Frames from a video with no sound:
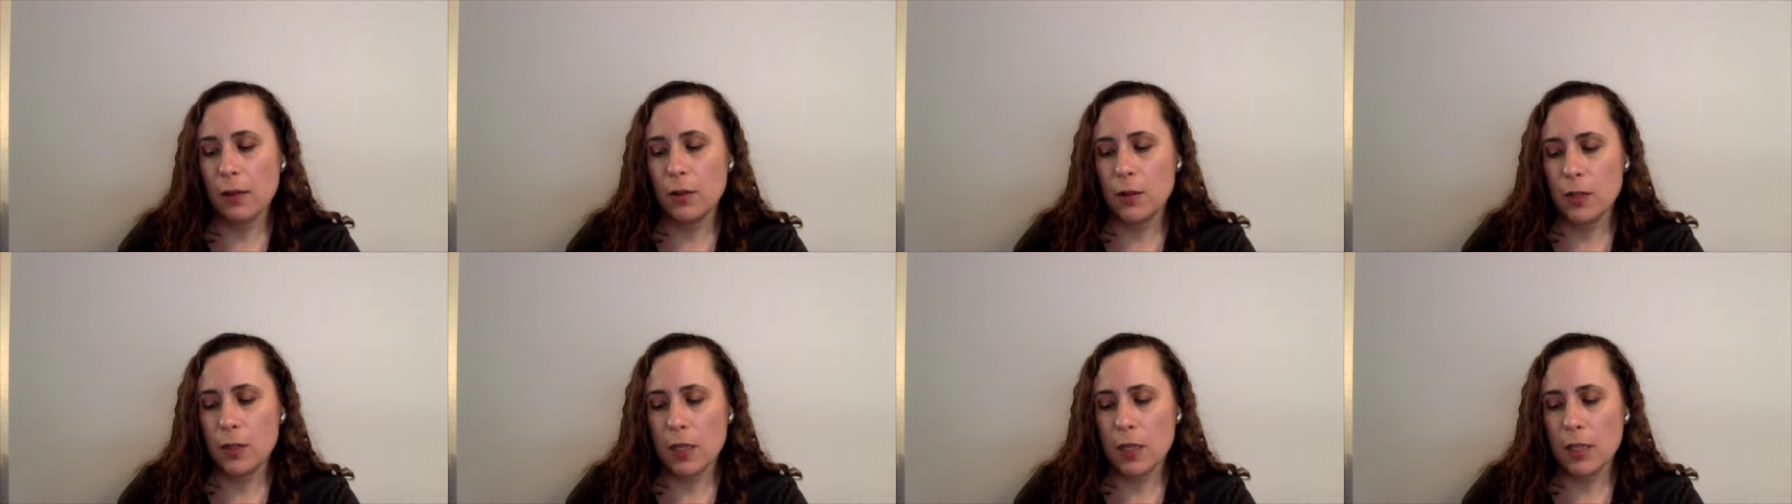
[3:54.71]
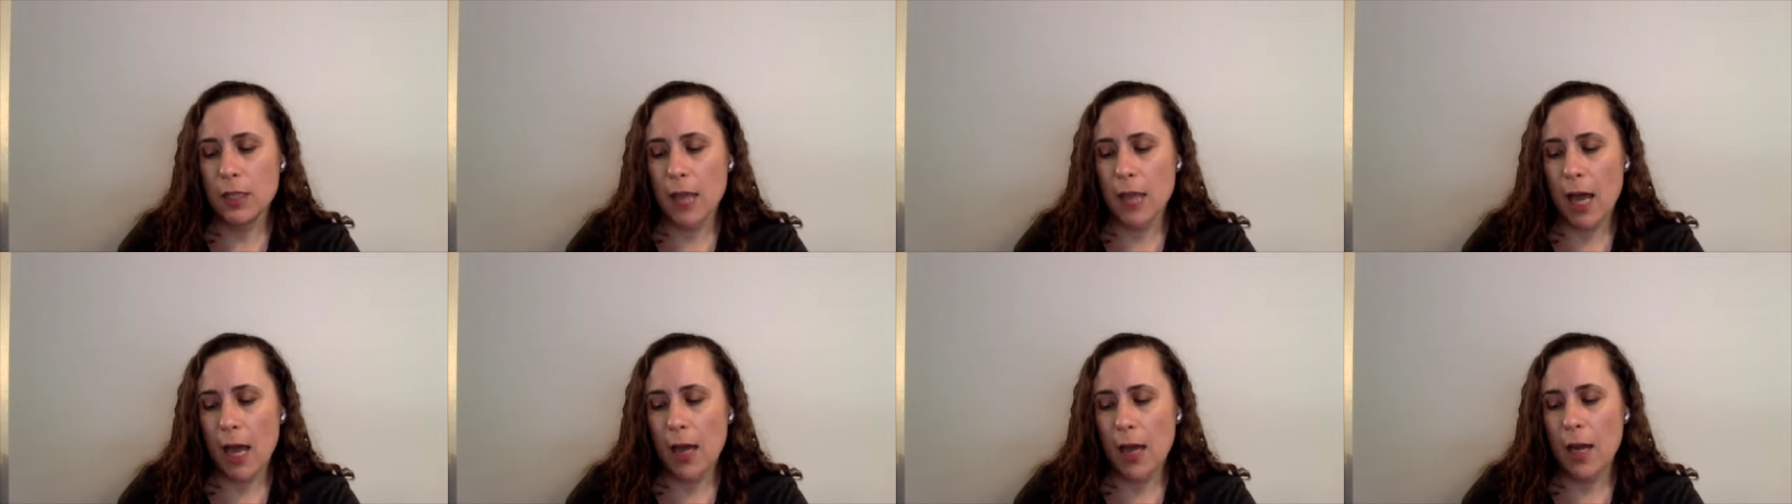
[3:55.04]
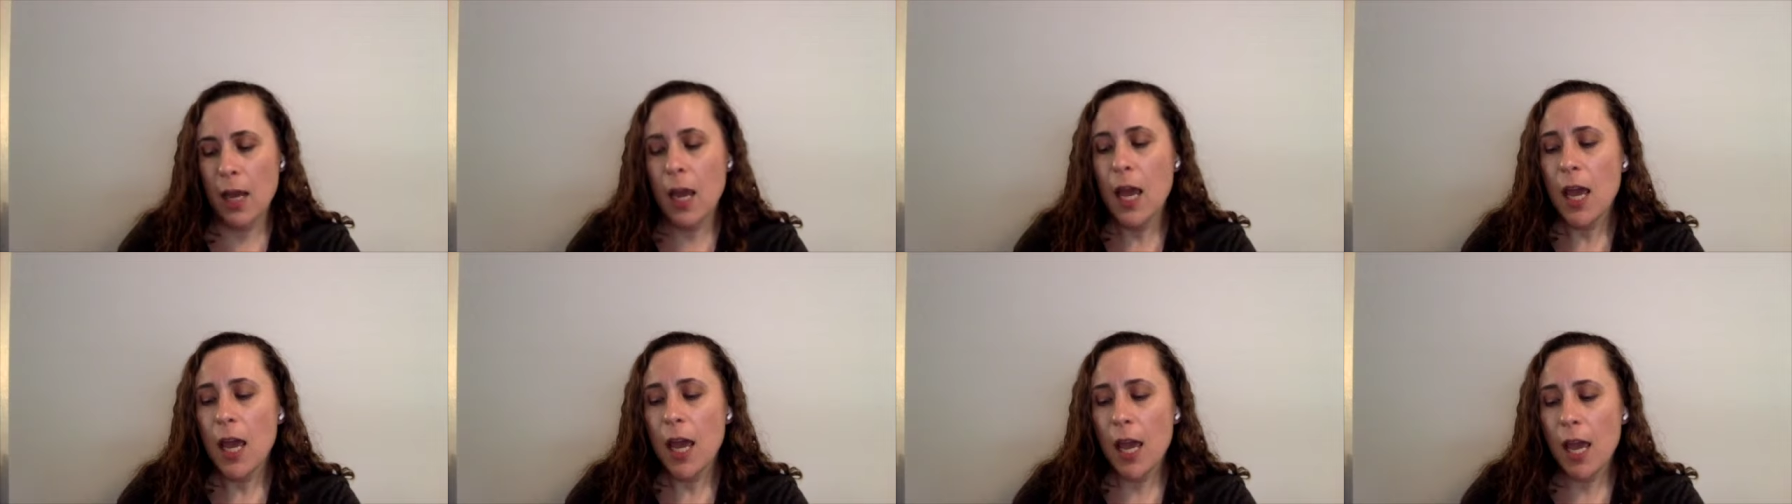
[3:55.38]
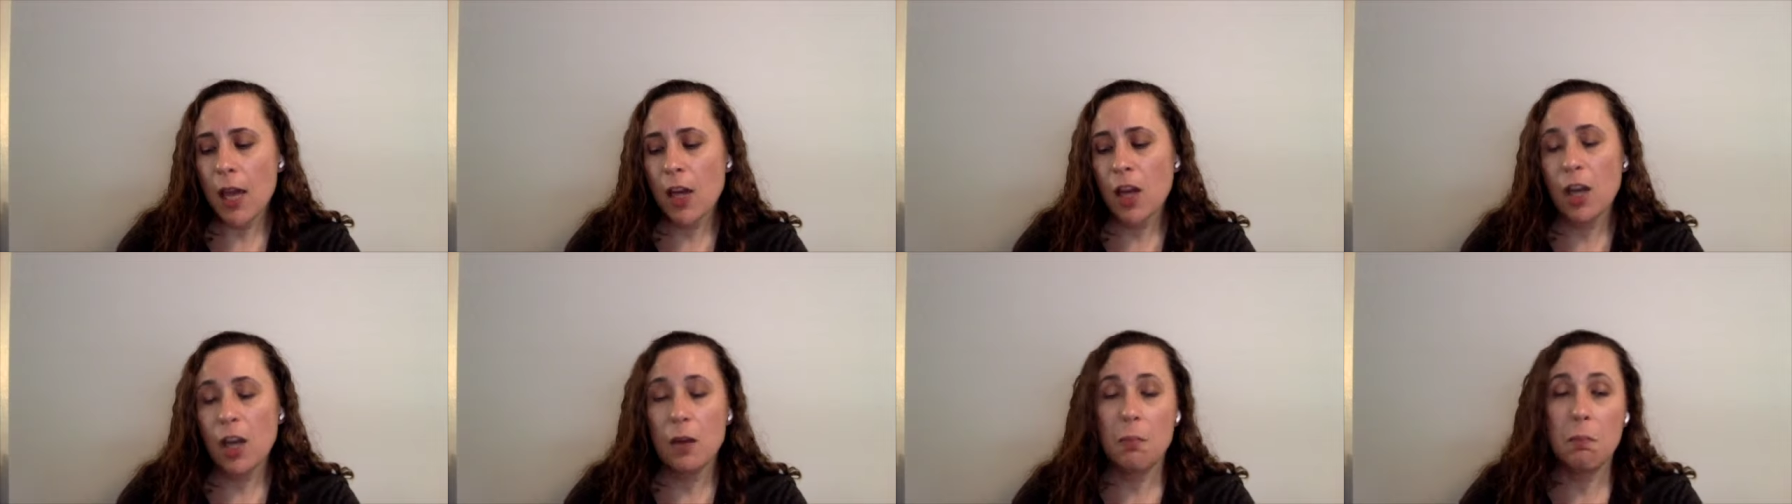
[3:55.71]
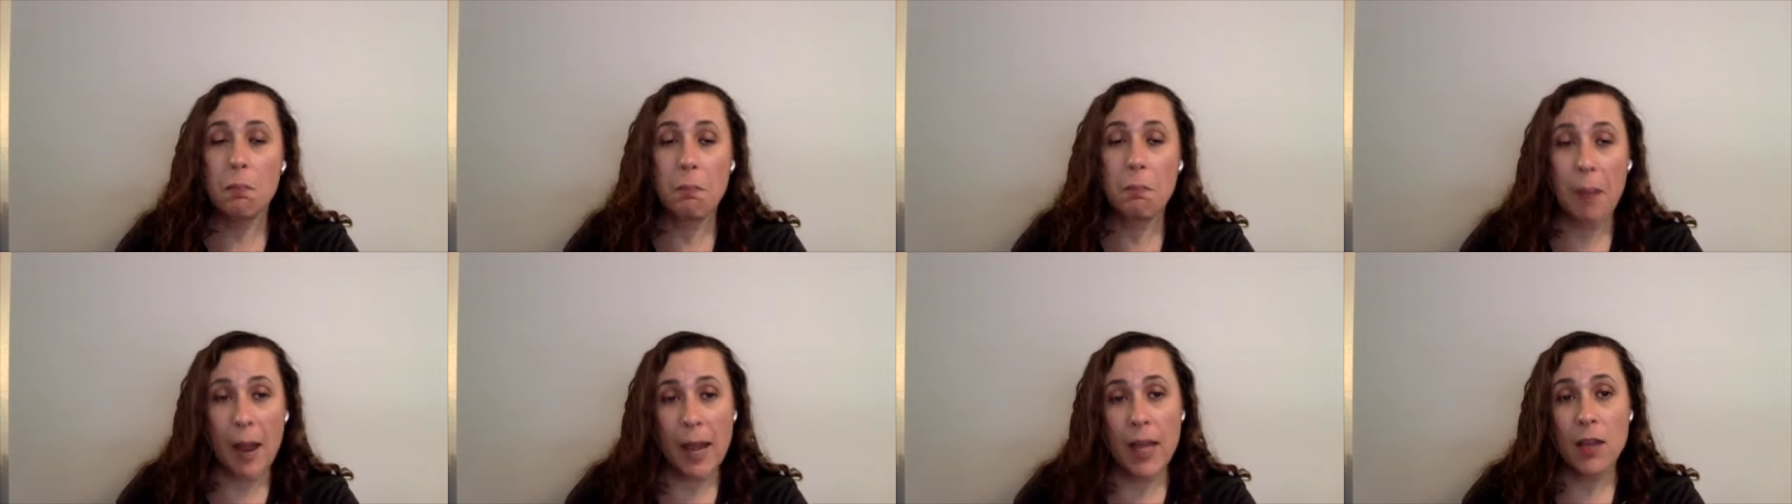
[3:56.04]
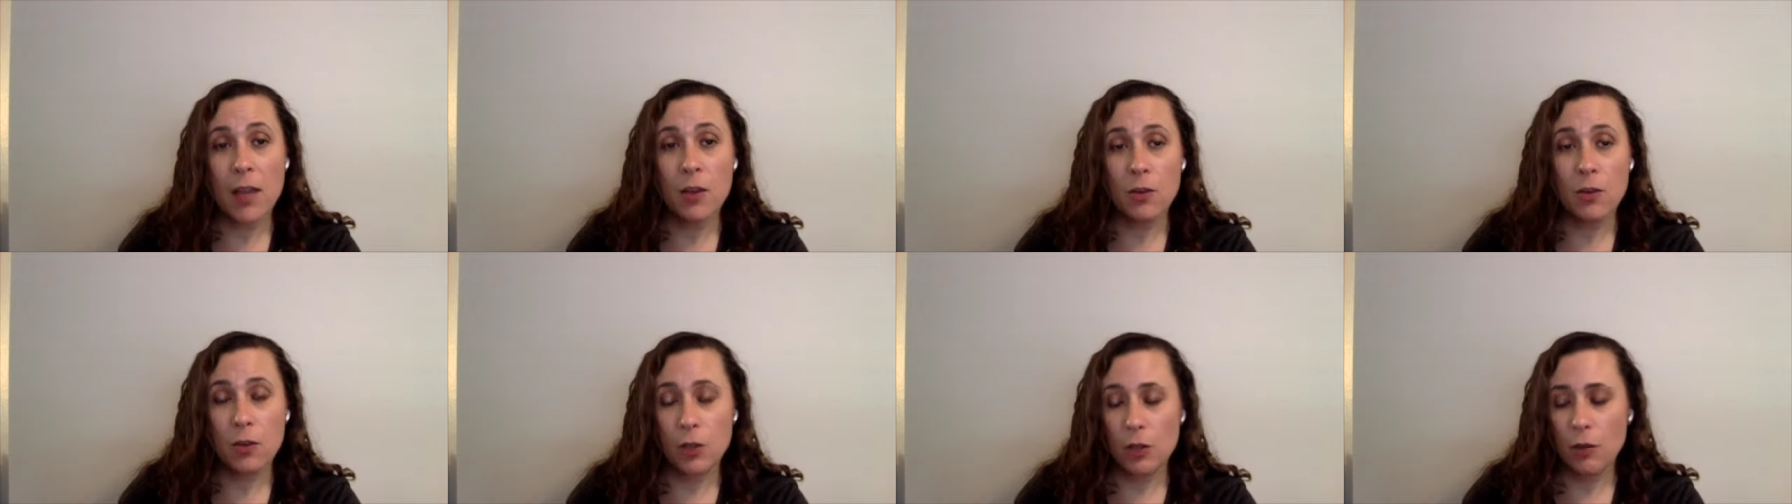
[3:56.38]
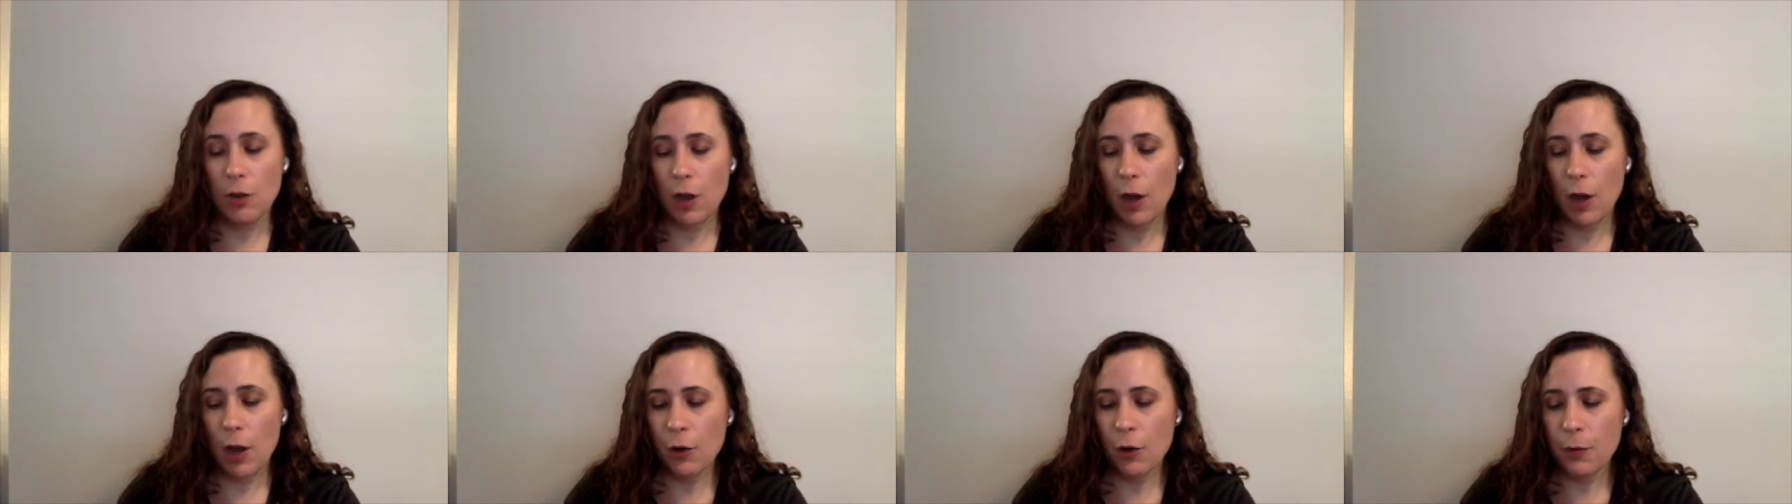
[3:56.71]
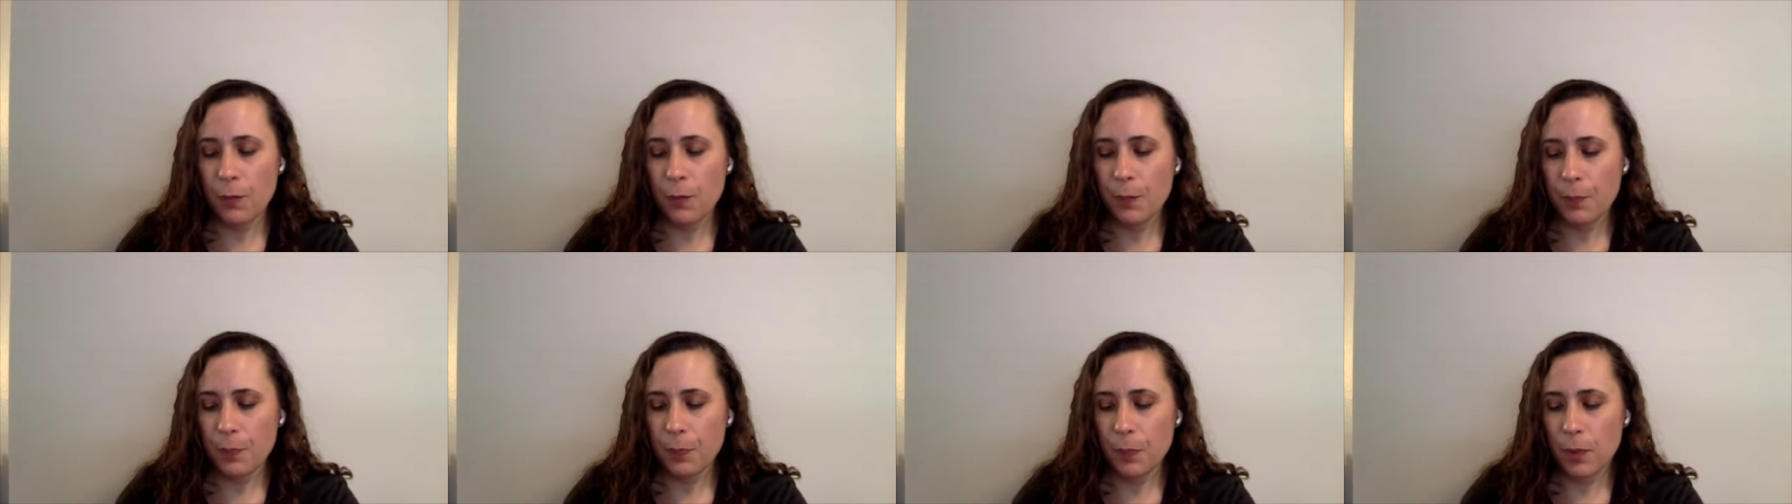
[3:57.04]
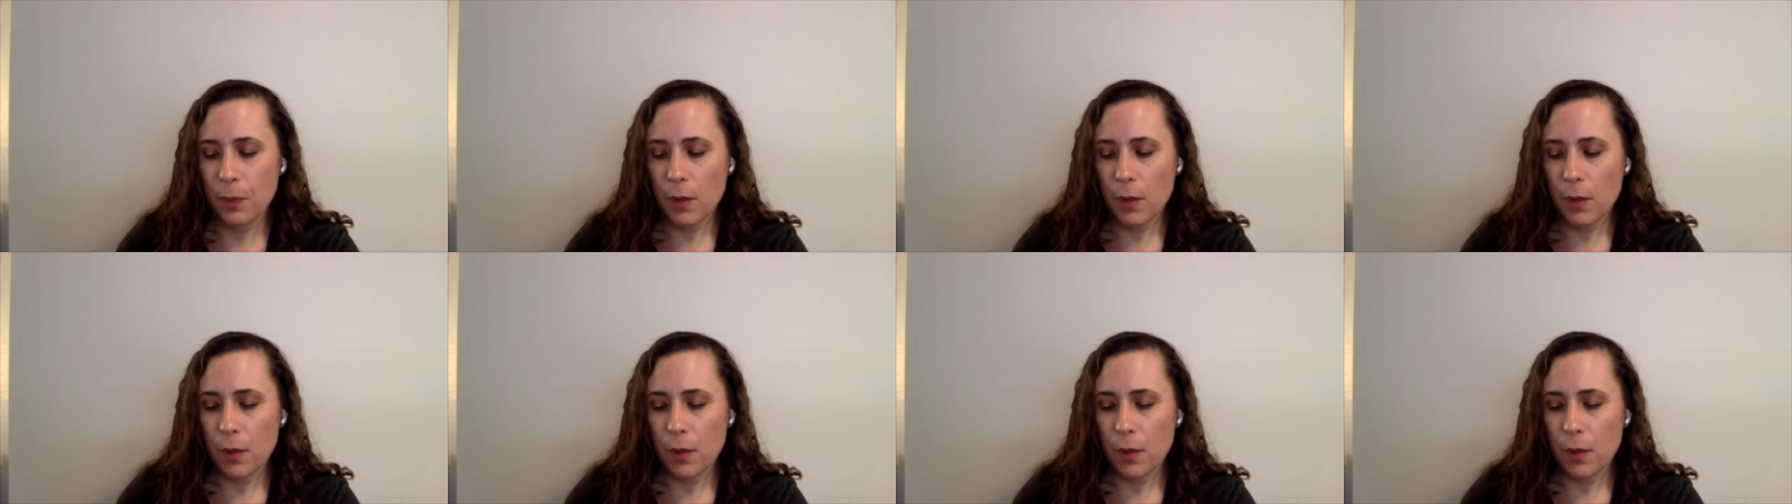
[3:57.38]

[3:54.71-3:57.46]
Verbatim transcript: Lucy said. It could bite you, you know.